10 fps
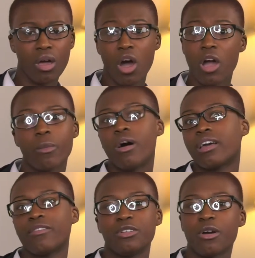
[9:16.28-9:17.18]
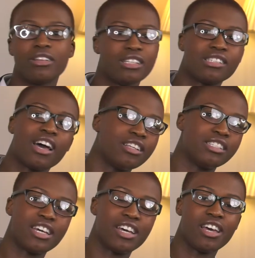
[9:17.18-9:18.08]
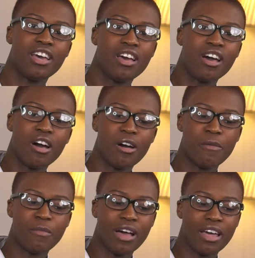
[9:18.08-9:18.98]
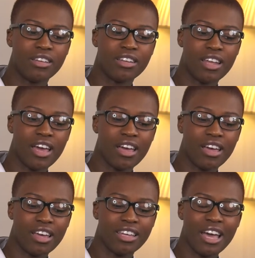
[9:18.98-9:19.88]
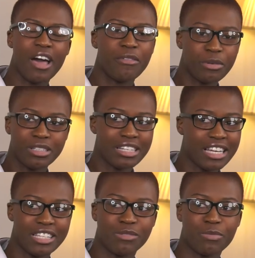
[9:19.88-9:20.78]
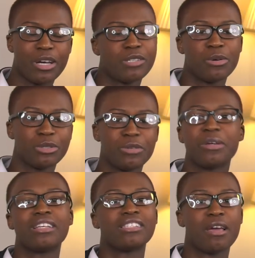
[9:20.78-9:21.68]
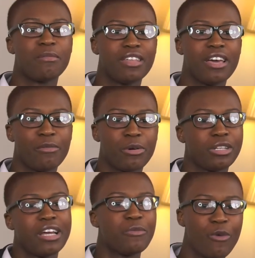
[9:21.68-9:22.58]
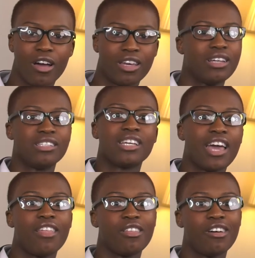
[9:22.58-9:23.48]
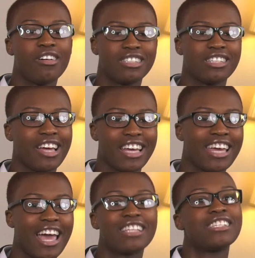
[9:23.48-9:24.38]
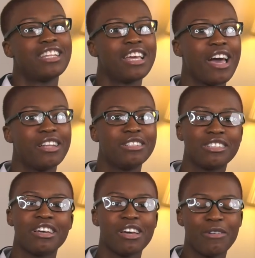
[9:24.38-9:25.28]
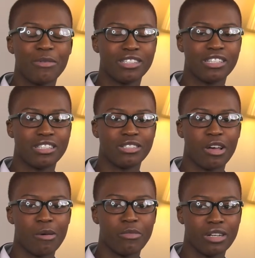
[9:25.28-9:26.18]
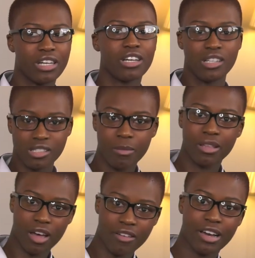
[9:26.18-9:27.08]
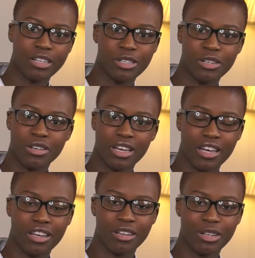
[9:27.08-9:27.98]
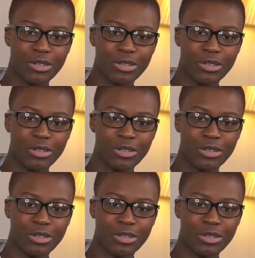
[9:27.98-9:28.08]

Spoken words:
homework if you don't understand it. Everyone here is, because we're all doing the same thing, we're all like working together to like get to the end, which is really good and something that I value here a